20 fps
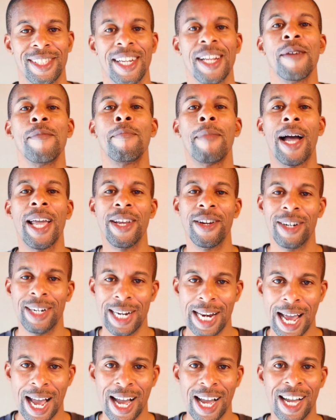by your
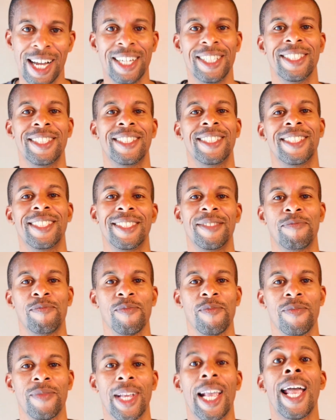nods.
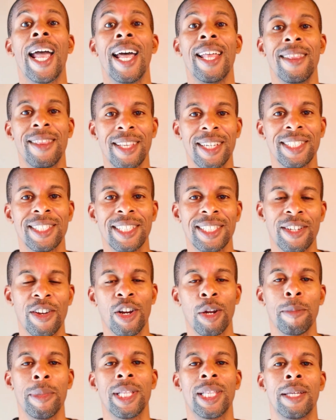And this is going to
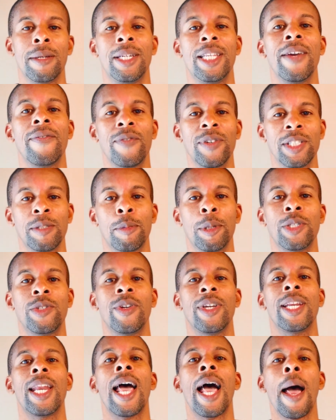be the difference
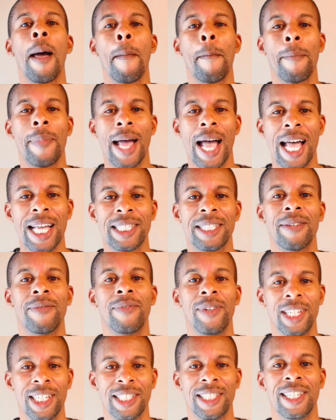between passive
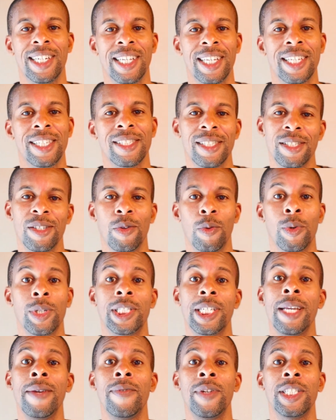listening, which
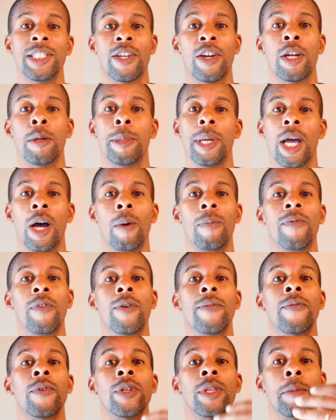even is going to be helpful
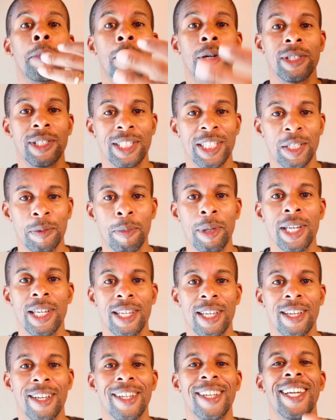for the person
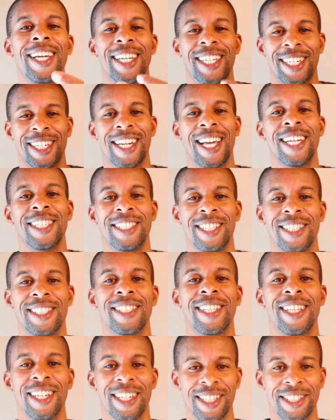speaking, not just
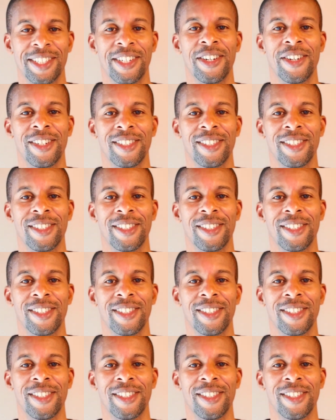the listener.